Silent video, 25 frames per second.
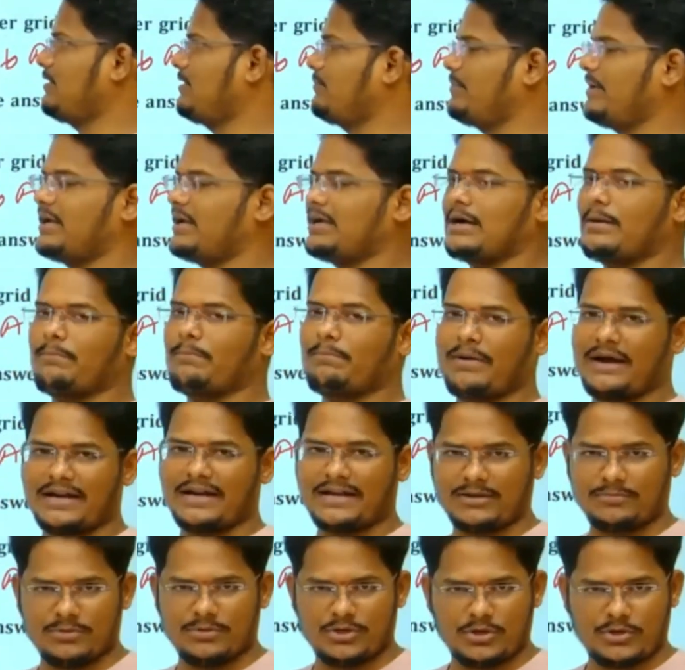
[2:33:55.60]
be
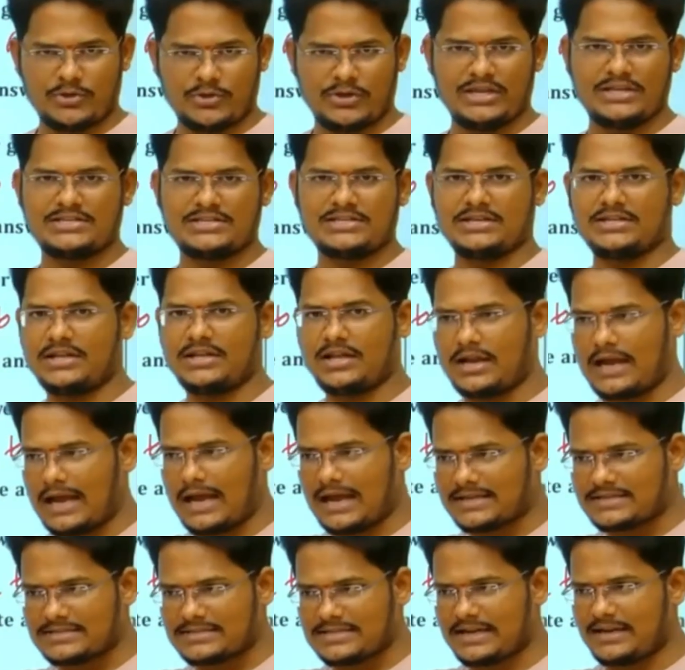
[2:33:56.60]
compatible to each other
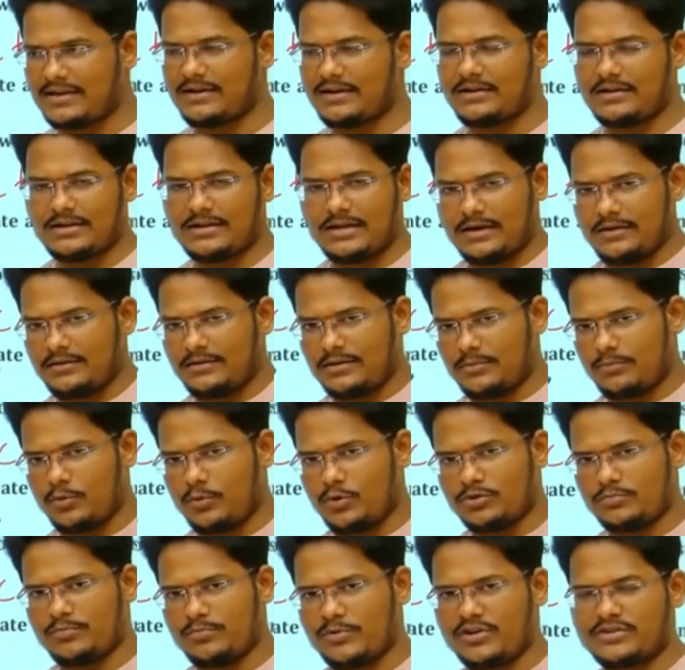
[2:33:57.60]
as they done the
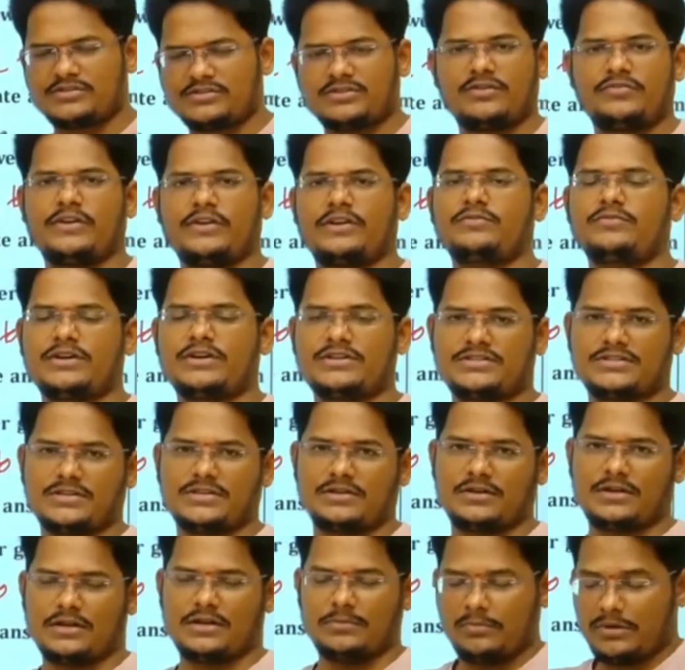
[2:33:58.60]
both process of inversion,
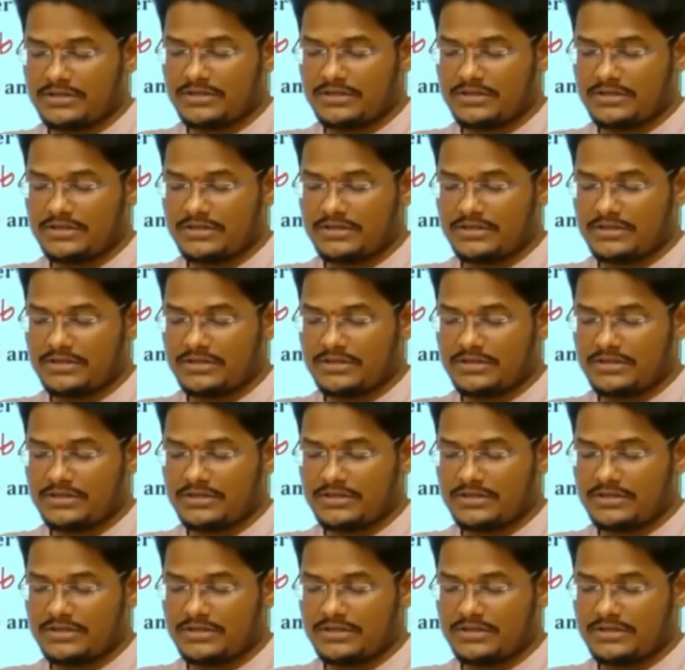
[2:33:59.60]
means